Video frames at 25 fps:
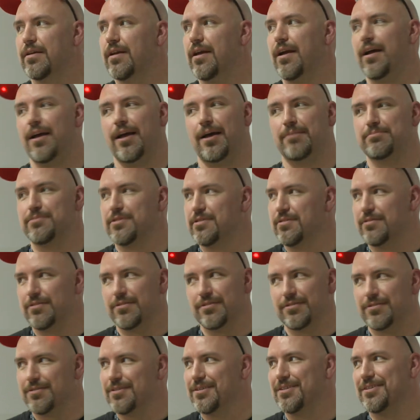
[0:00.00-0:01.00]
Yeah,
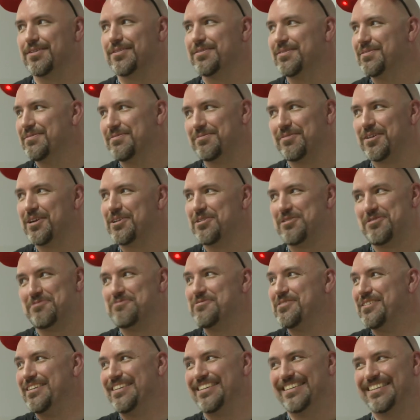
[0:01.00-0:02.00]
absolutely. Why don't
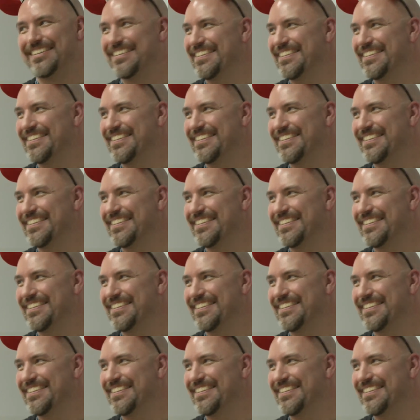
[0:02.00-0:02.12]
we?